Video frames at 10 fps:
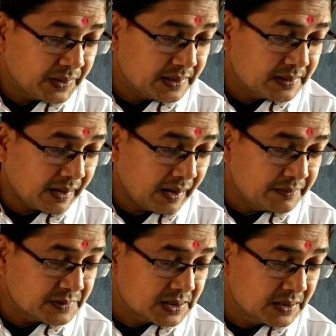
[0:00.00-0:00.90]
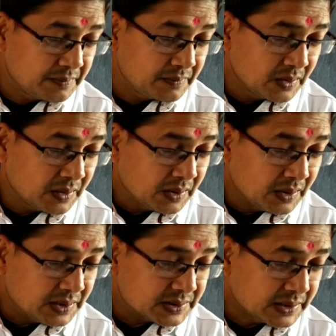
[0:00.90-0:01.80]
Is the rhyme scheme
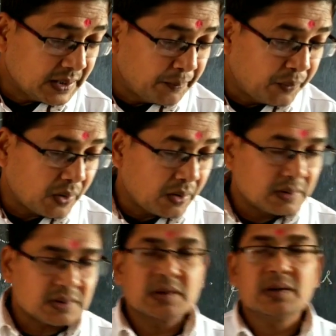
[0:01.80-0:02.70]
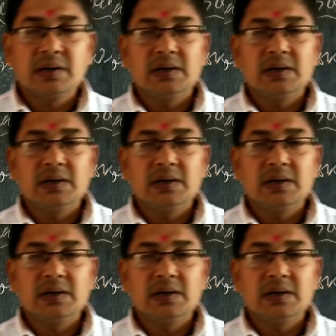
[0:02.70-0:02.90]
same for all the stanza?